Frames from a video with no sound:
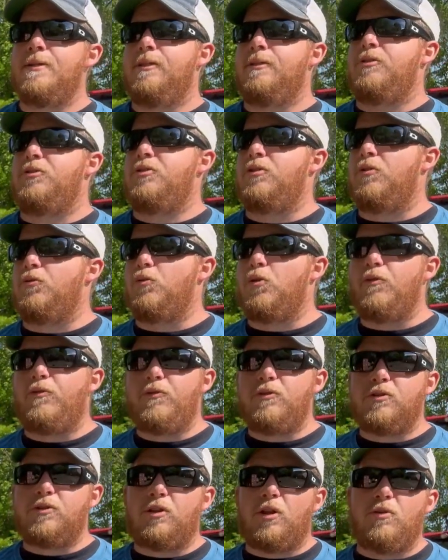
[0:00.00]
So
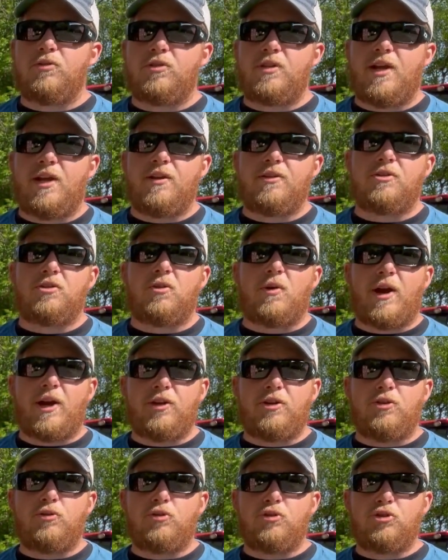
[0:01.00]
roofing slows down, so I
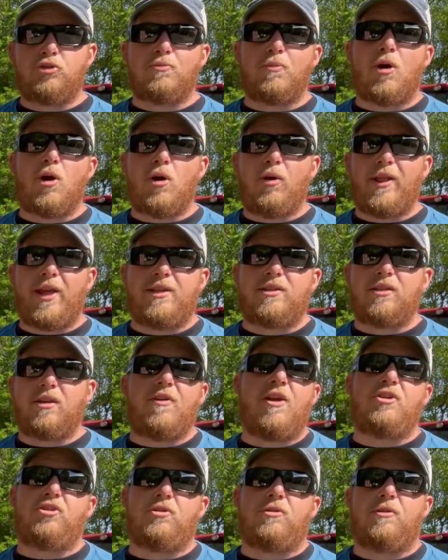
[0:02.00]
do small
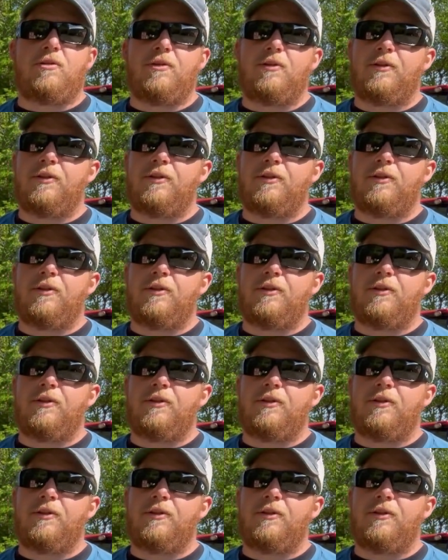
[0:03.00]
excavation.